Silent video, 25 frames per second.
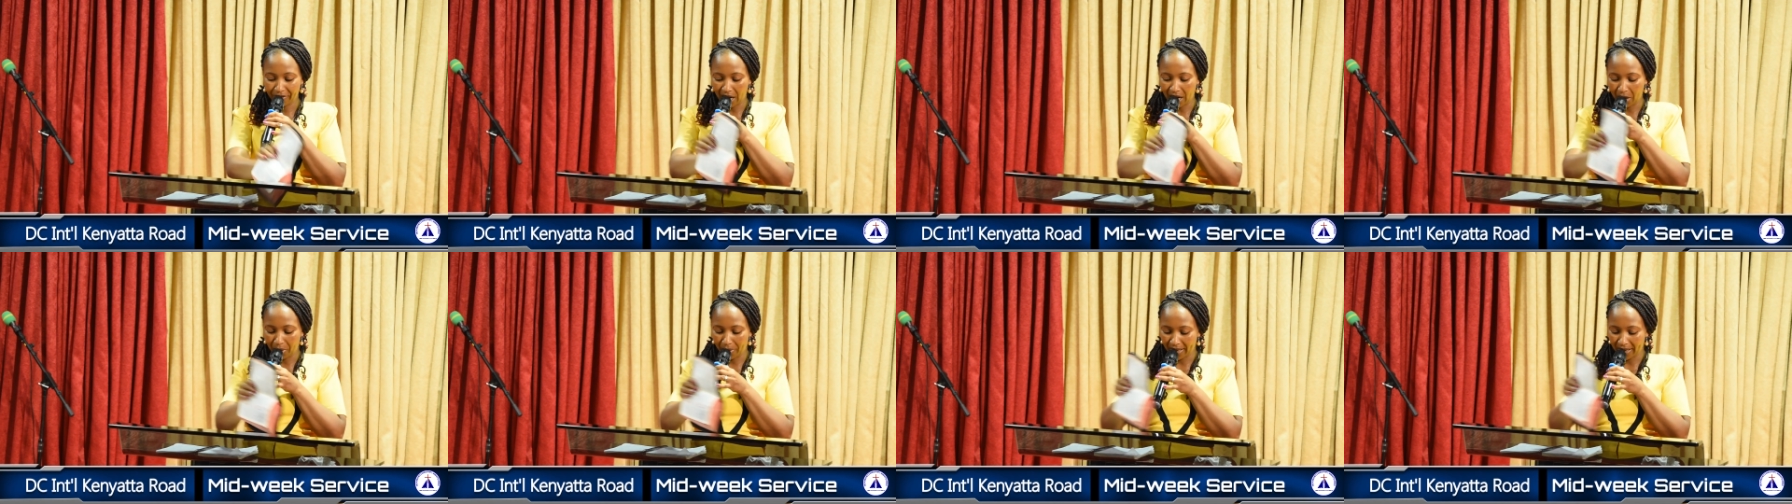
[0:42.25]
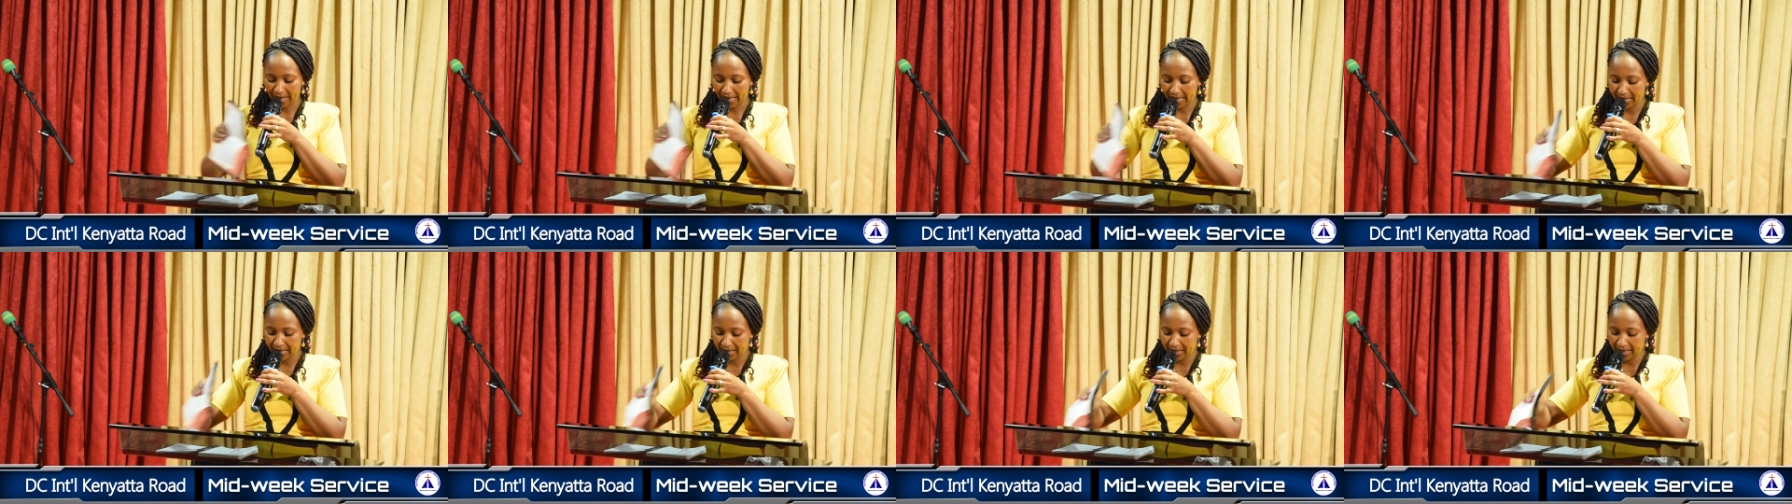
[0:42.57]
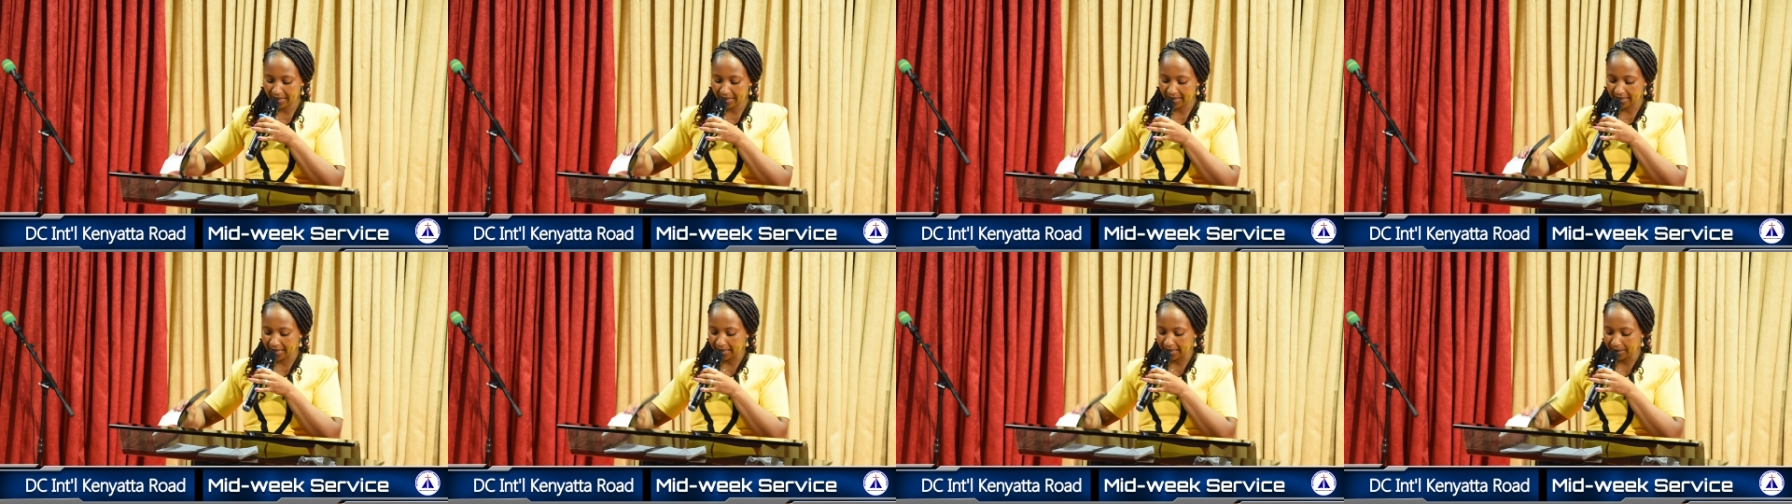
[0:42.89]
our
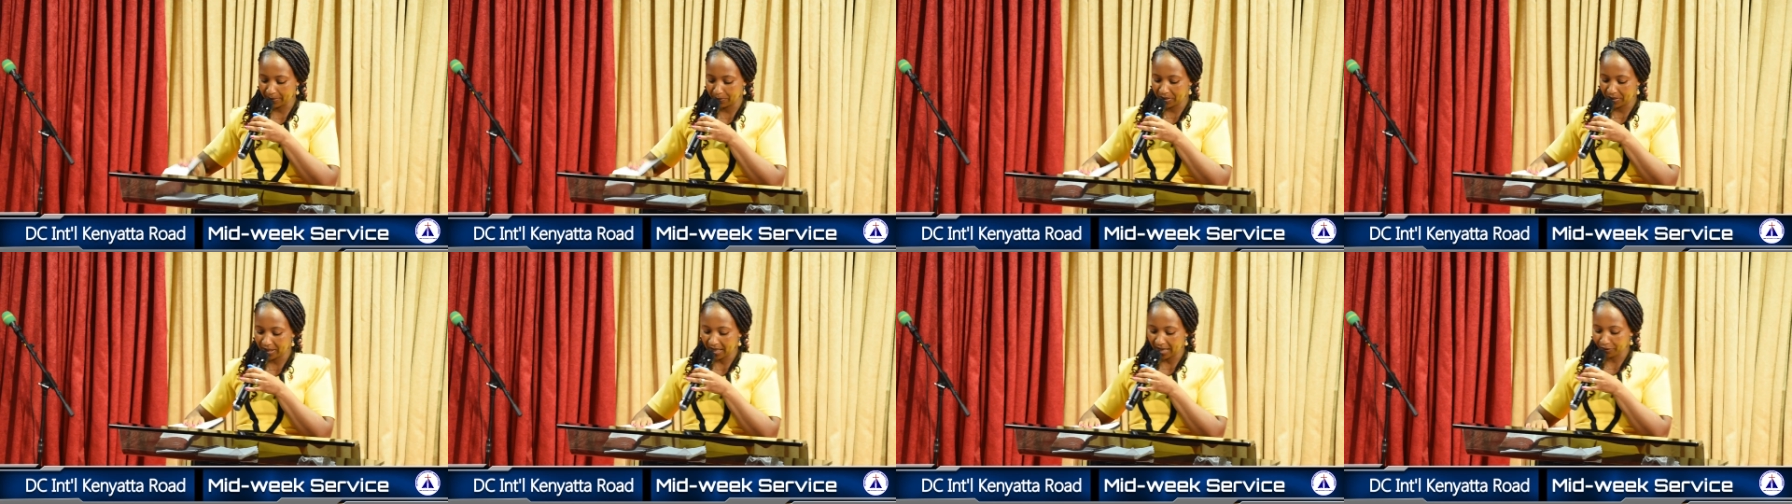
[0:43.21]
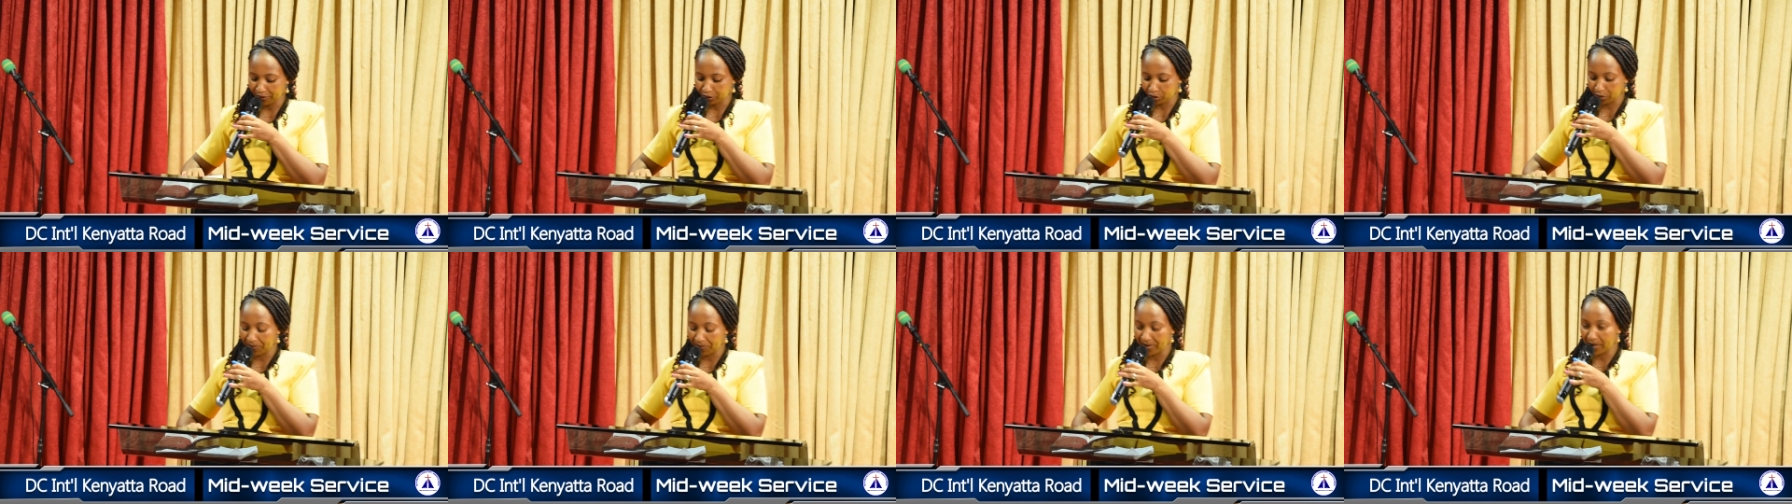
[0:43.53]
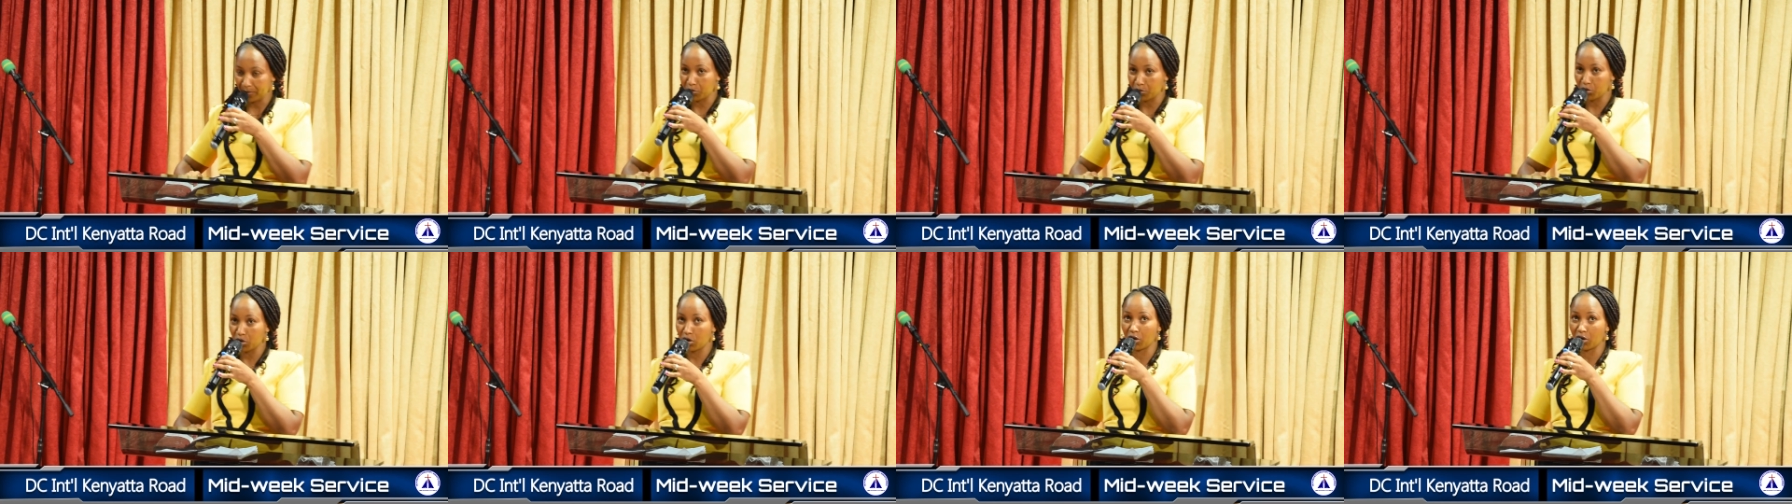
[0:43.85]
guiding scripture from the
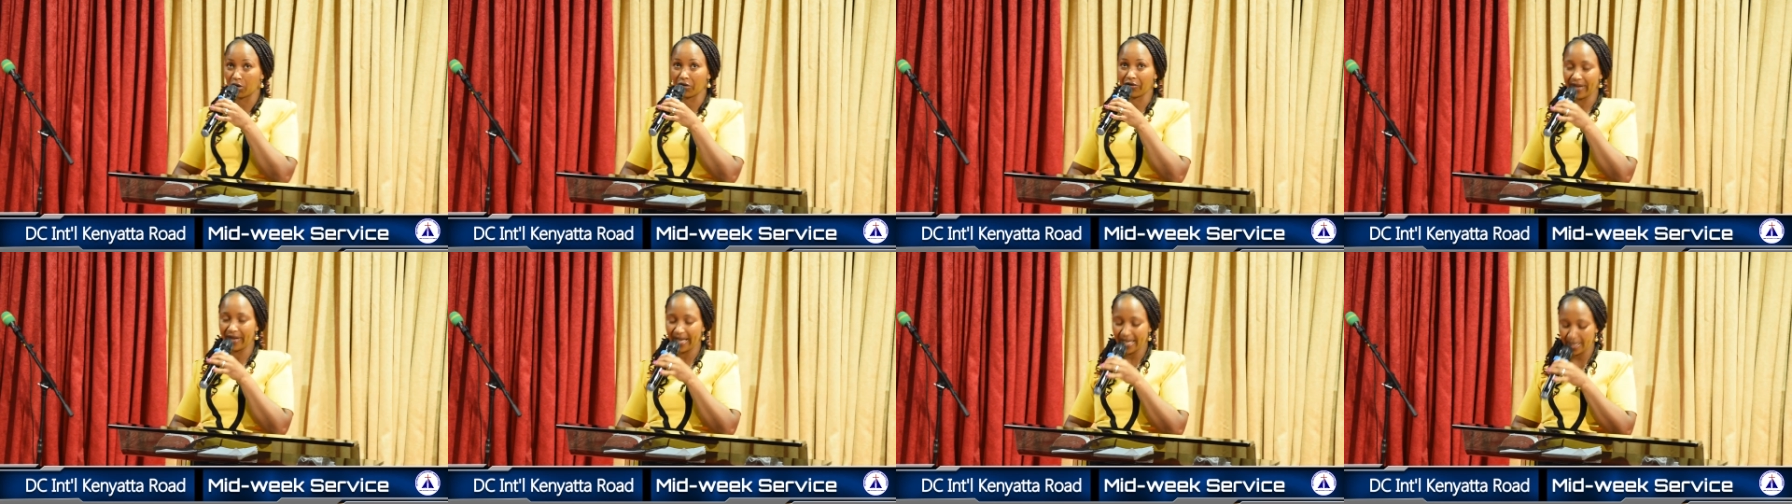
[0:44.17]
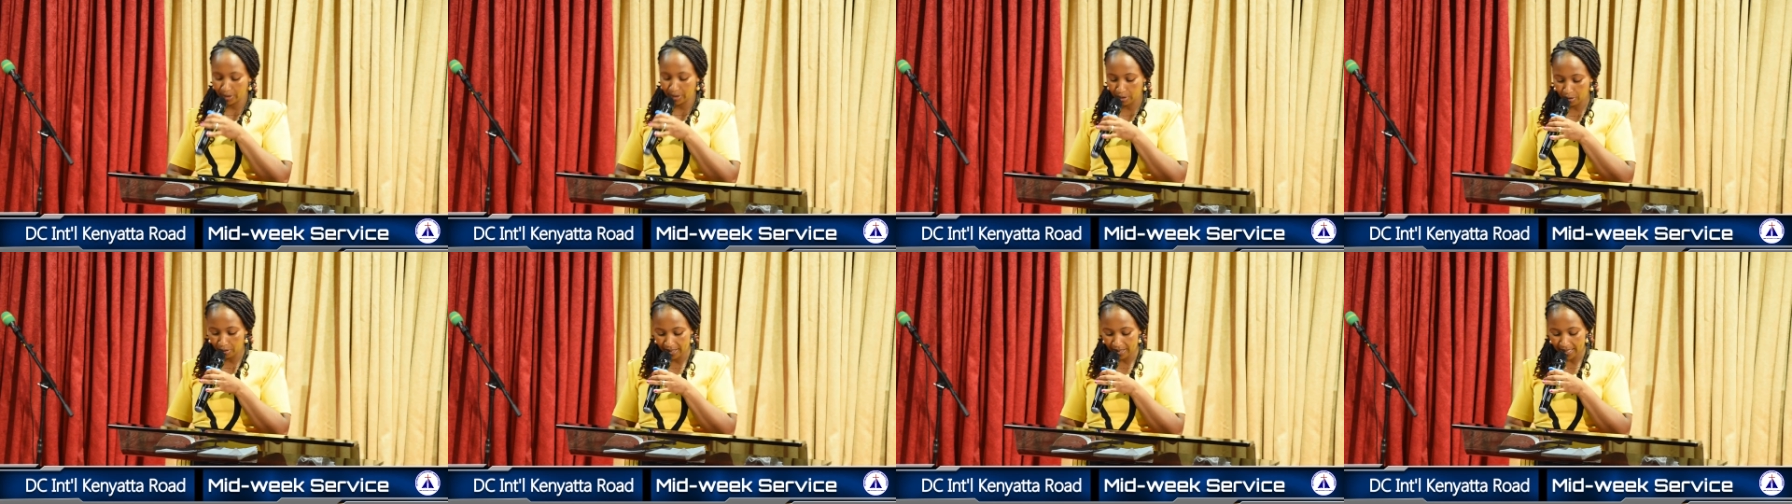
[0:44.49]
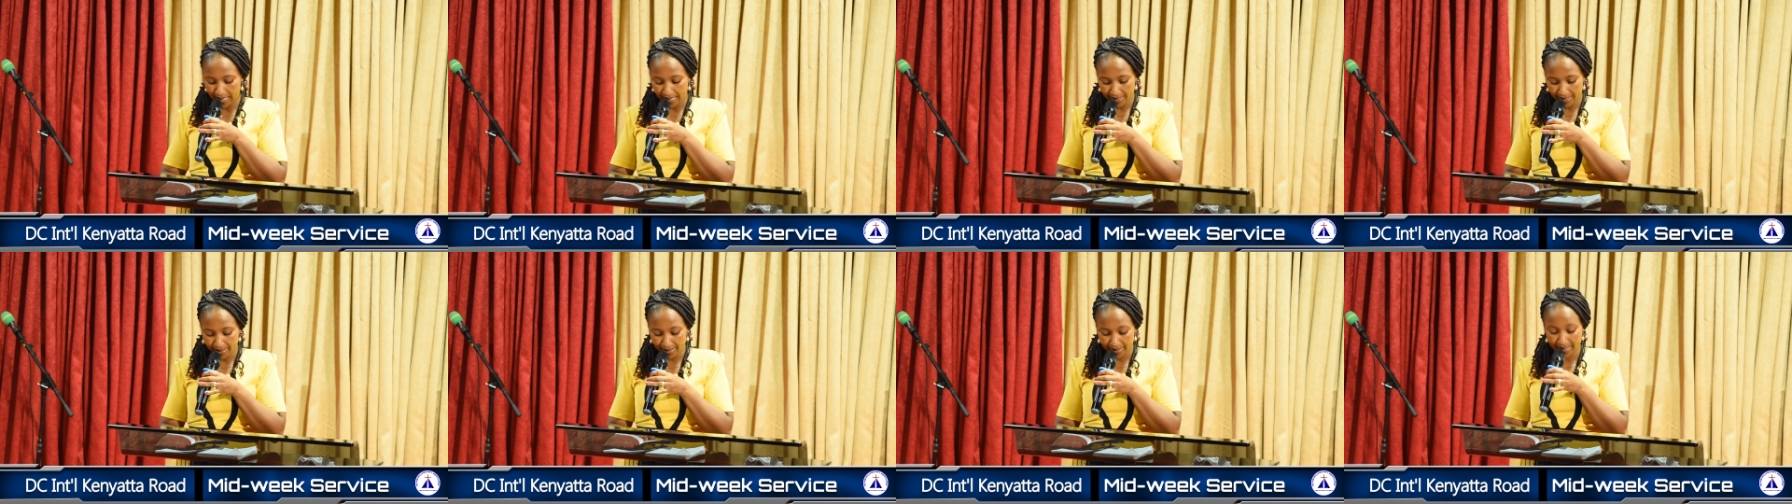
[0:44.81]
book of
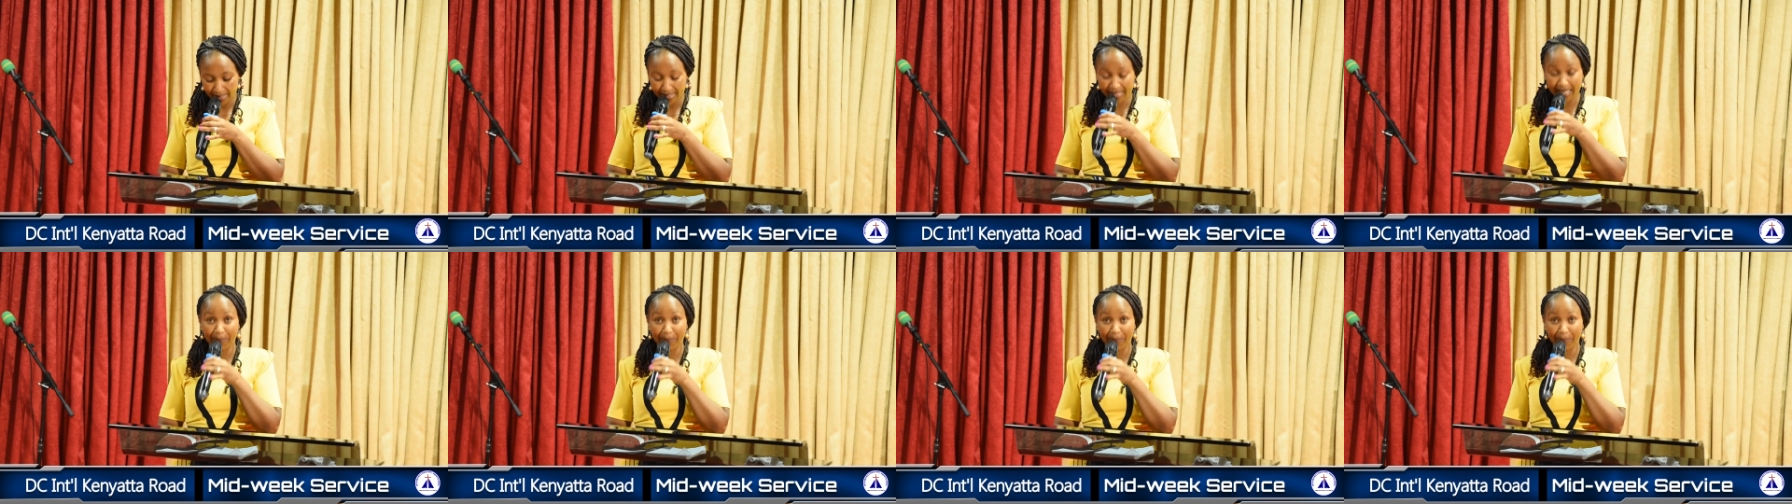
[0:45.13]
Exodus,